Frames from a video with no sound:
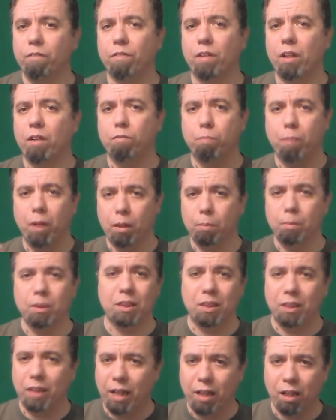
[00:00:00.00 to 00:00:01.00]
if they've made a
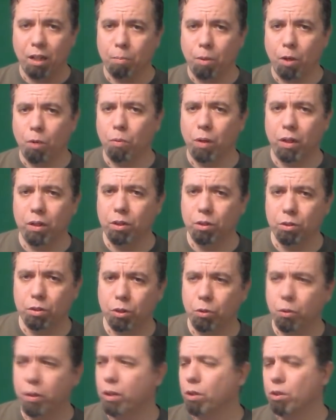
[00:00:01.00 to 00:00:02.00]
mistake about what you're
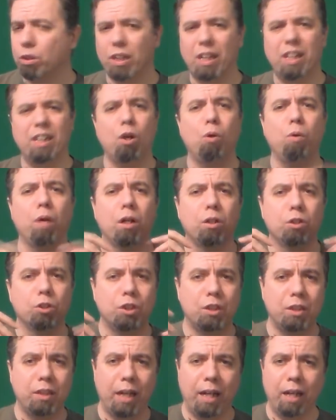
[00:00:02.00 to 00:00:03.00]
doing, or they don't
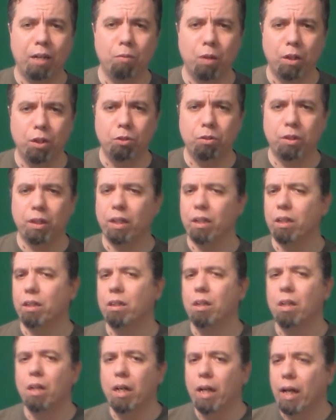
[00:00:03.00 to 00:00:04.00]
understand what you
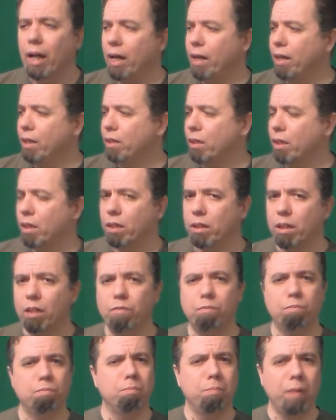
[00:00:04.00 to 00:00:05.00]
did, and
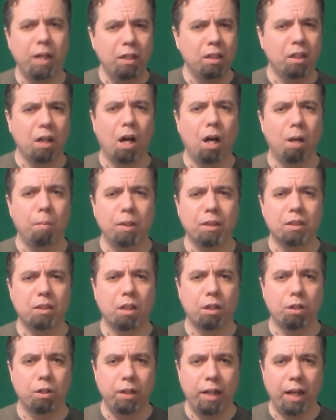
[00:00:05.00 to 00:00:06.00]
they've made comments
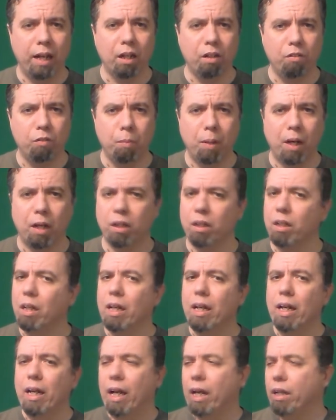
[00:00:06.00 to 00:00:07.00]
that are negative about it,
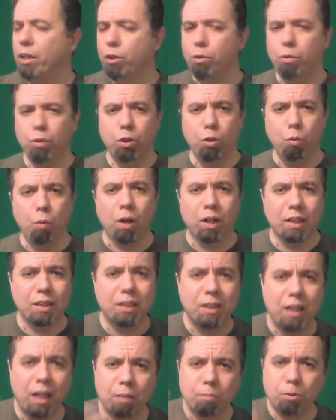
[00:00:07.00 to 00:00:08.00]
and you want to
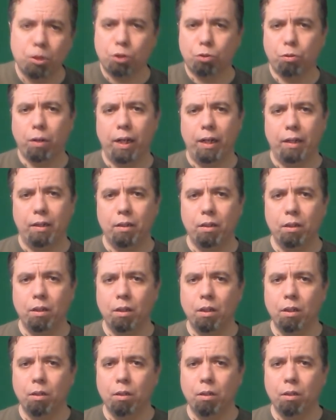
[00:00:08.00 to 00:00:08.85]
set them straight.